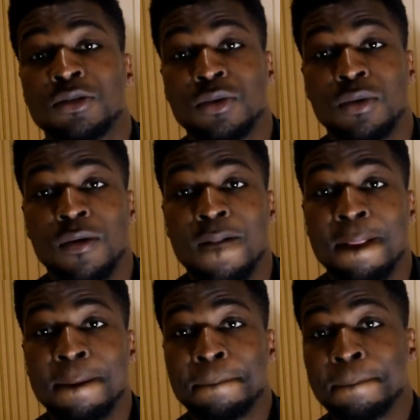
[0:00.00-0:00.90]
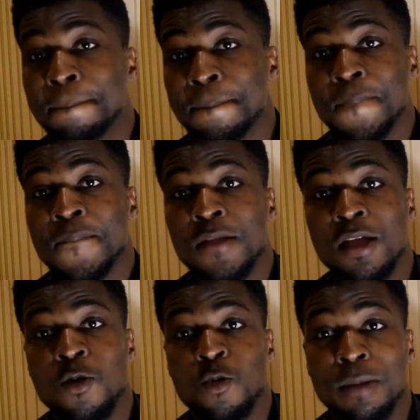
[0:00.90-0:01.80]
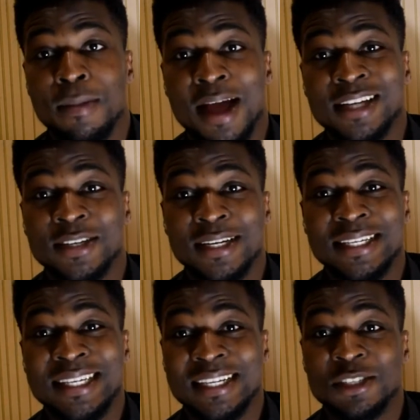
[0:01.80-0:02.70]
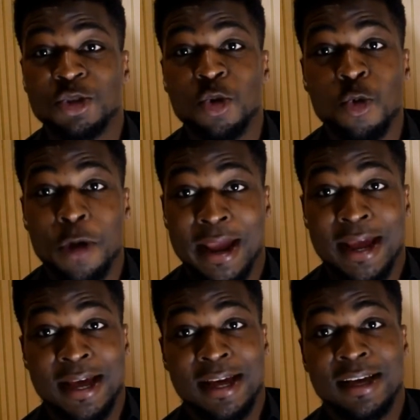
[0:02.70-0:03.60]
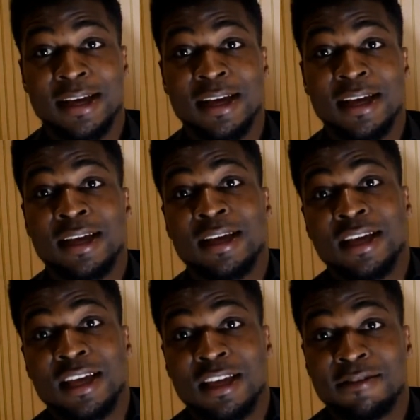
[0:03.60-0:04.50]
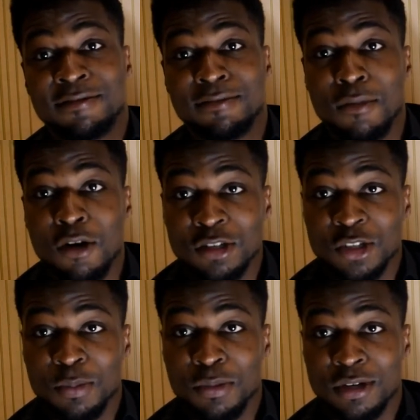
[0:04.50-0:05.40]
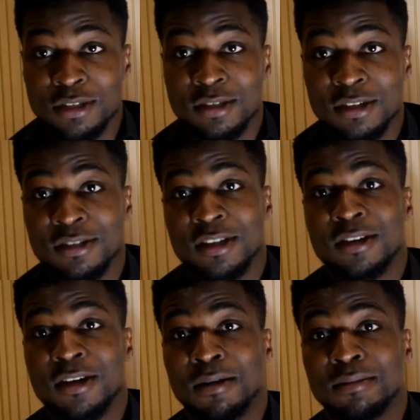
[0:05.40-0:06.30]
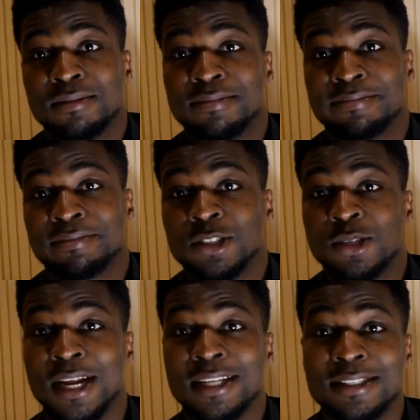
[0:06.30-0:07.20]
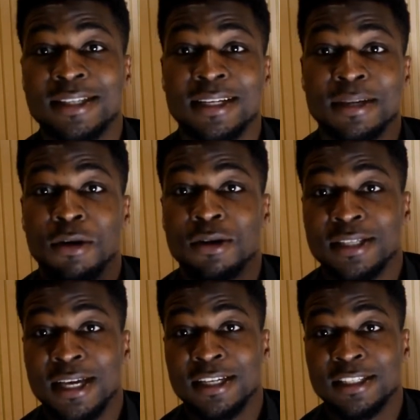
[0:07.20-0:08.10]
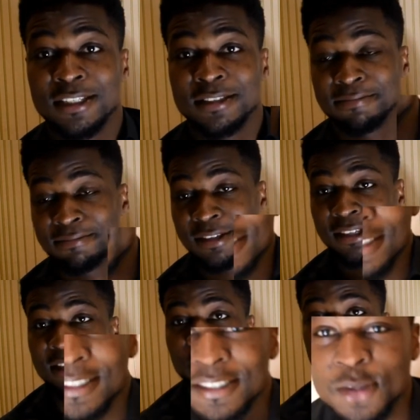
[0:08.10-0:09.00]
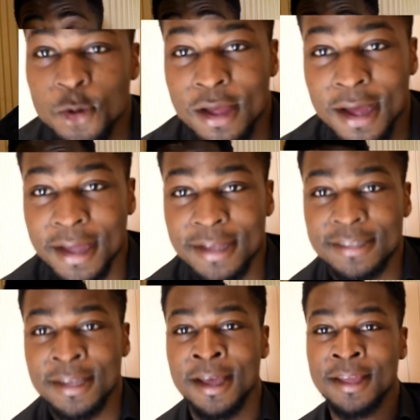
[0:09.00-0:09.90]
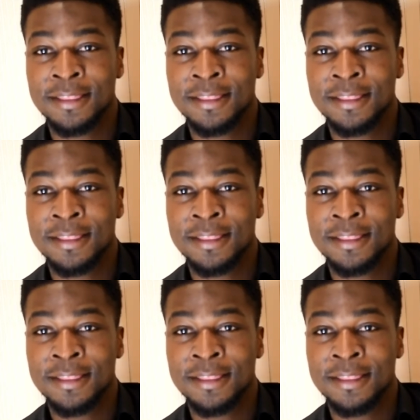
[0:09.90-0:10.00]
So we might actually get nowhere if more support does not come. So that's that about aging. These are questions for you.